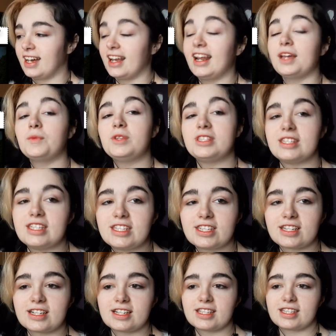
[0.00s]
I like when
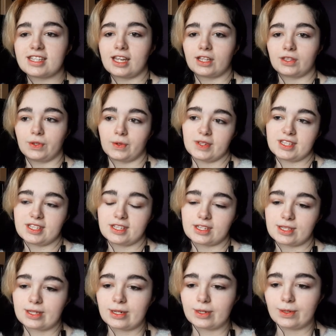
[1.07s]
teasers
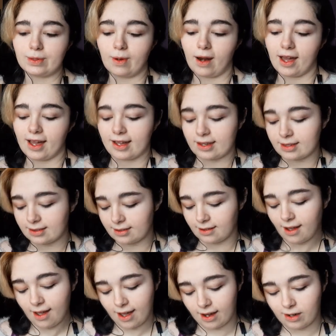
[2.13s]
doesn't show like
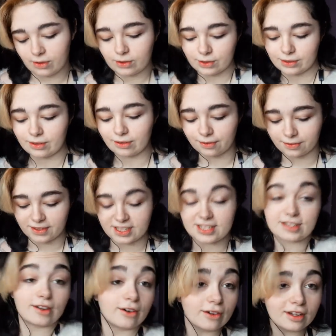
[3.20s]
a lot of the
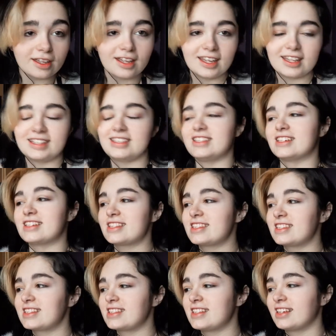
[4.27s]
song,
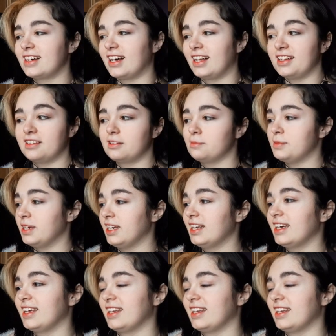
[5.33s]
just a little bit.